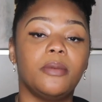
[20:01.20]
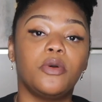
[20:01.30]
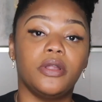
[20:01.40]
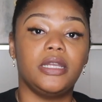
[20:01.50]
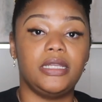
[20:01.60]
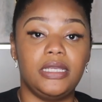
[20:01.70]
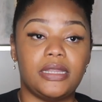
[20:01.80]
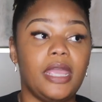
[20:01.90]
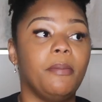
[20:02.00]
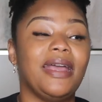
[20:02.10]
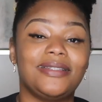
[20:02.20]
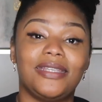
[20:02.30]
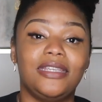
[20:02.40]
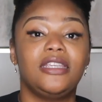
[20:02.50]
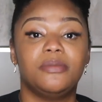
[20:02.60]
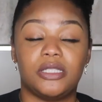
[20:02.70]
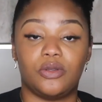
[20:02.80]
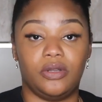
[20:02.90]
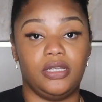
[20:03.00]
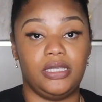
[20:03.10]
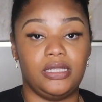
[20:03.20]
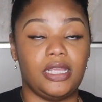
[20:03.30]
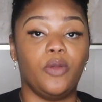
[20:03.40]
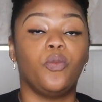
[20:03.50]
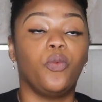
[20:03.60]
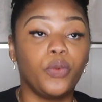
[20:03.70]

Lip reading: I'm going to need that. My team is going to need that.